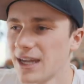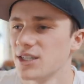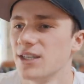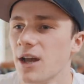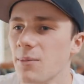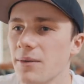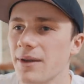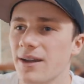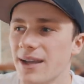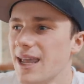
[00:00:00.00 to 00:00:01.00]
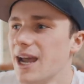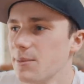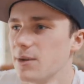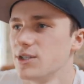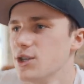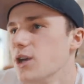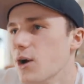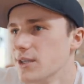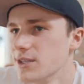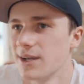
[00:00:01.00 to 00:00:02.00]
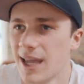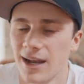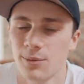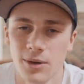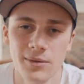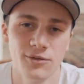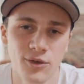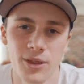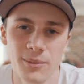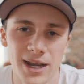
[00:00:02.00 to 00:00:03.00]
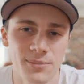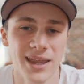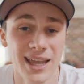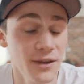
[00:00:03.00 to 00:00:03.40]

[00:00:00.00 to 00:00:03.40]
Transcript: actually no, probably not accounting because you go into accounting probably for the money, If